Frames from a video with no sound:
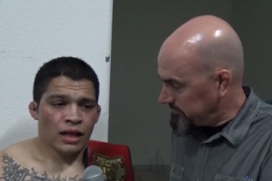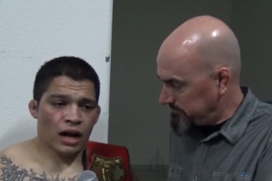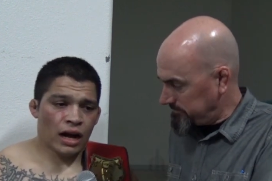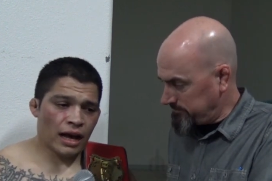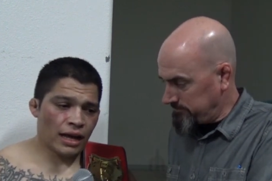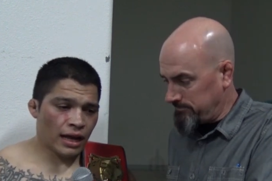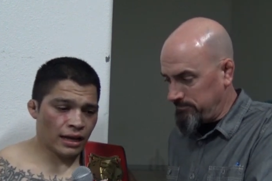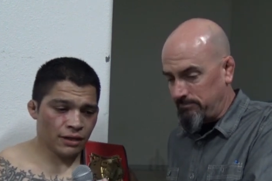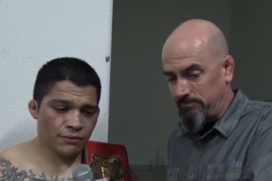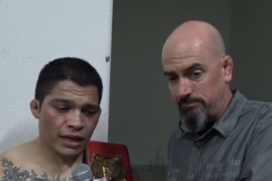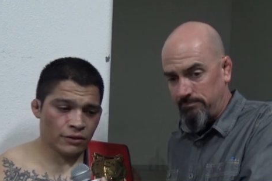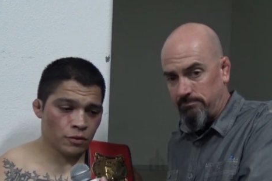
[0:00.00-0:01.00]
Speaker 1: Uh, I, I
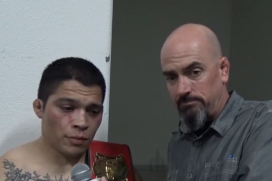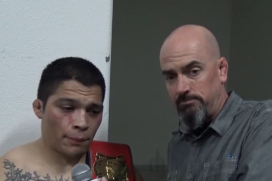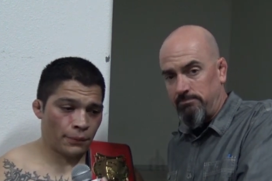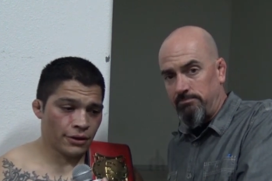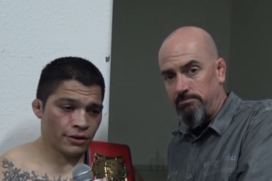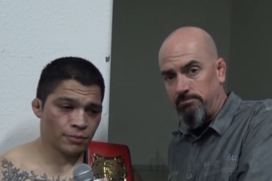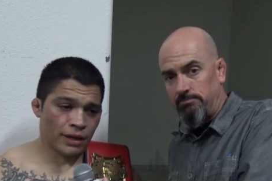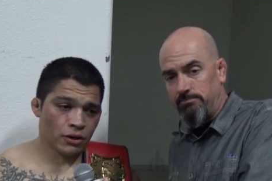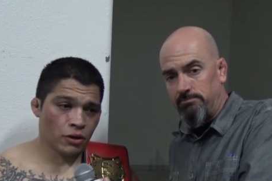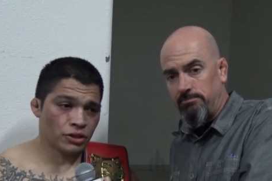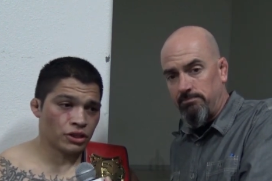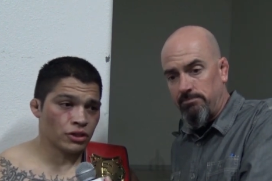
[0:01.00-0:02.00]
leave that to my peers, my
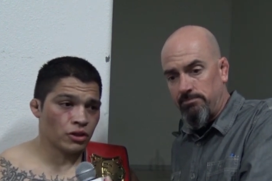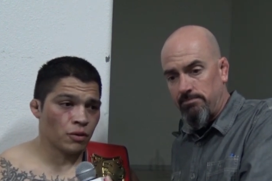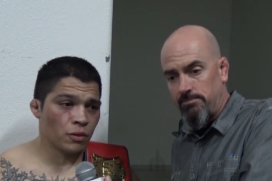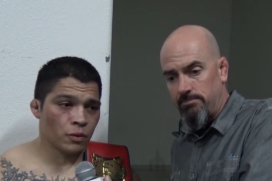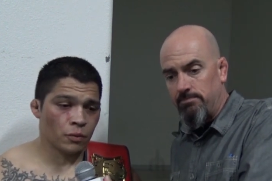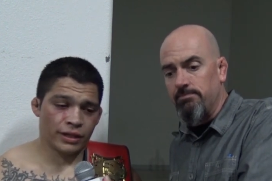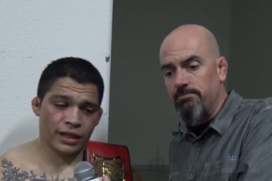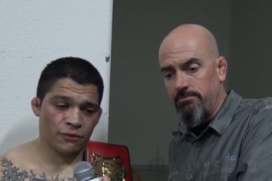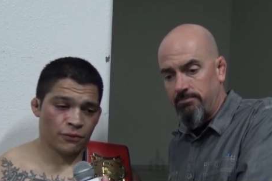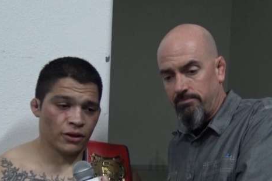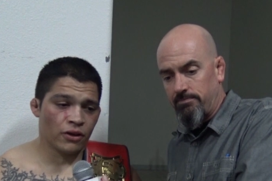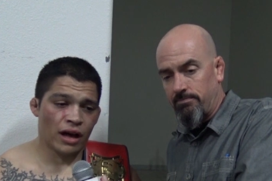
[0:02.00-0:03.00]
coaches, you know, when they
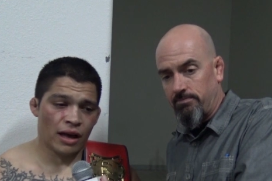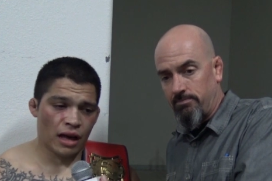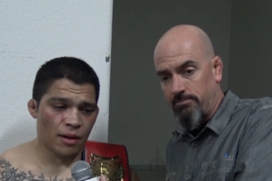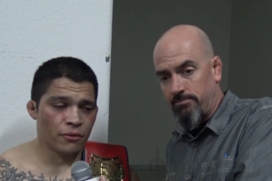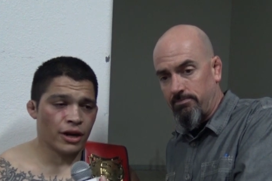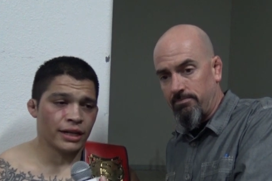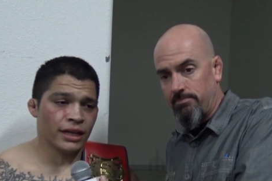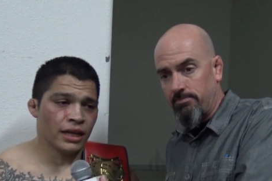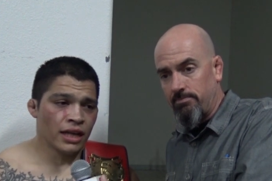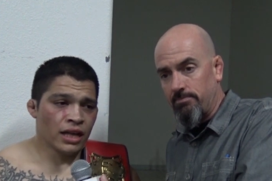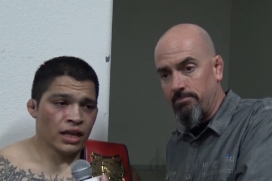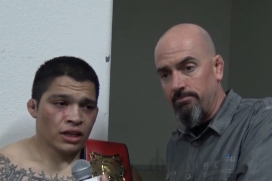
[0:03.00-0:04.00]
feel I, I'm ready,
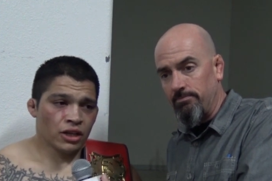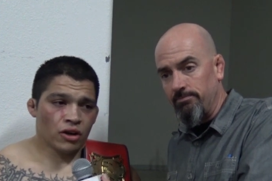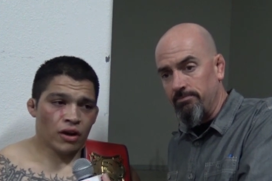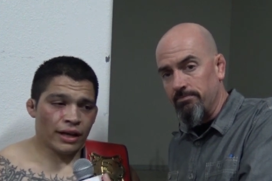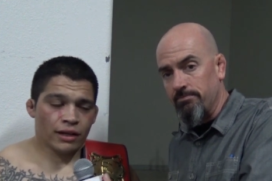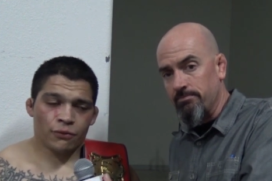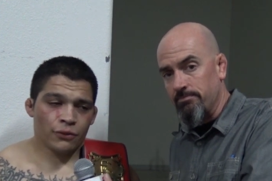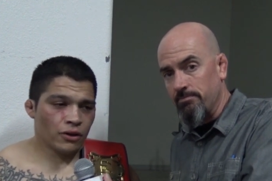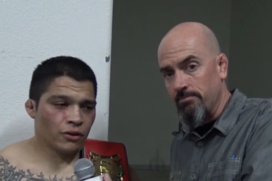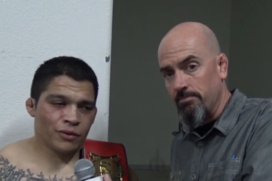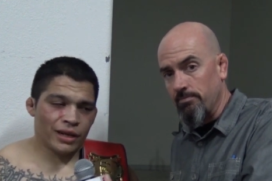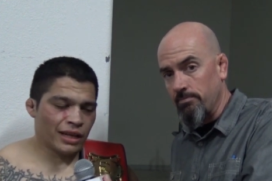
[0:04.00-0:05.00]
you know, I can
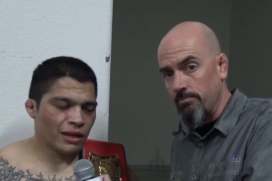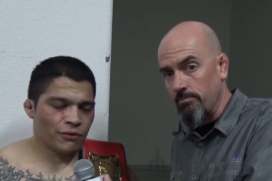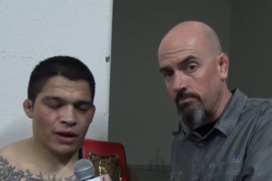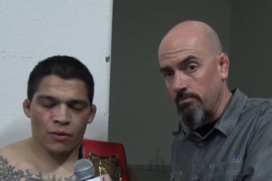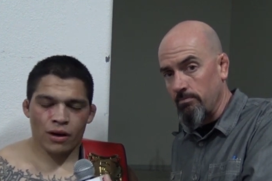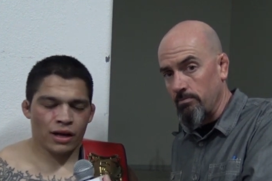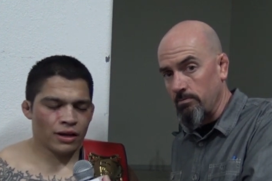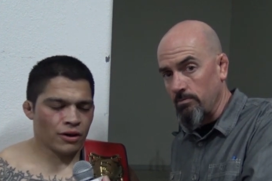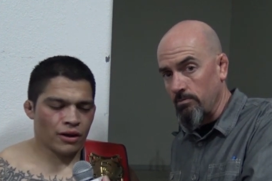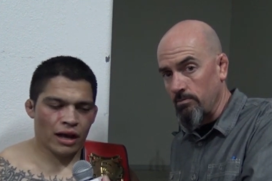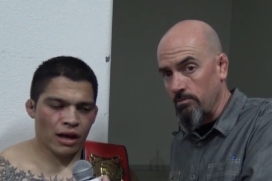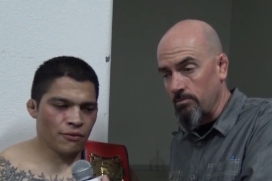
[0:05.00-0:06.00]
feel ready if I want
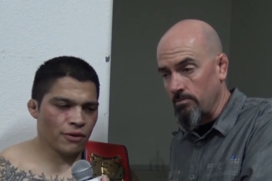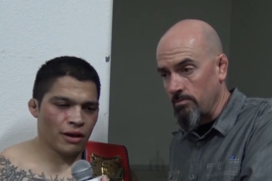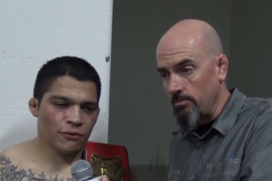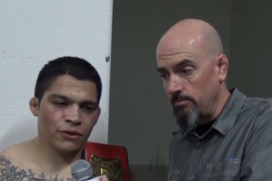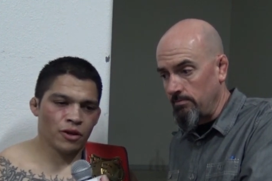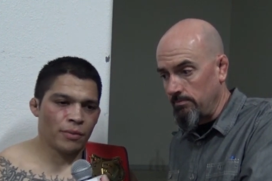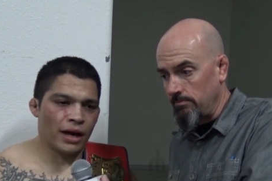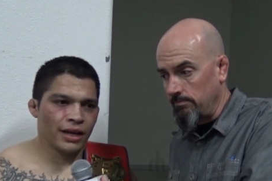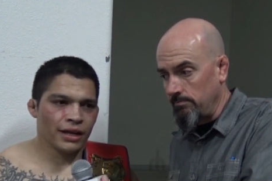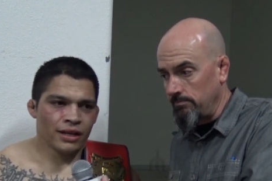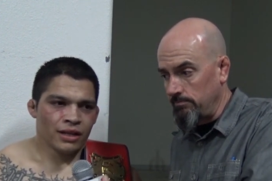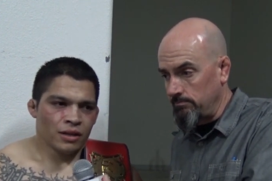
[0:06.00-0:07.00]
or however I feel about
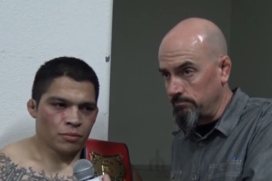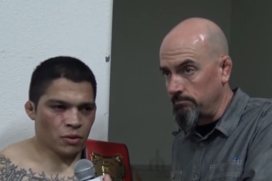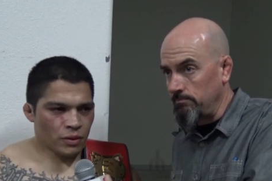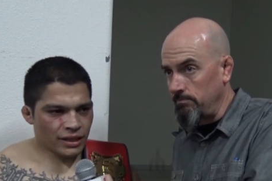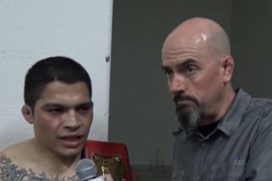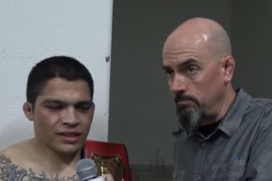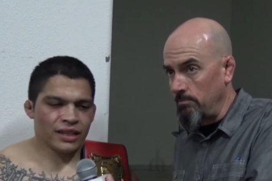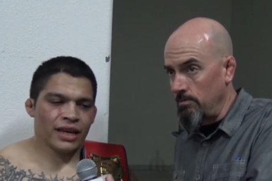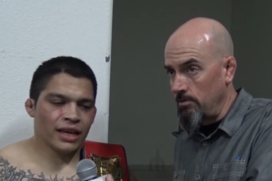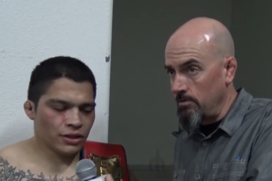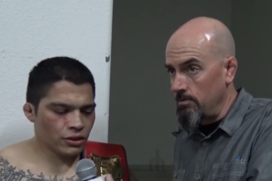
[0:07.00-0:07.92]
it. But when they say, hey,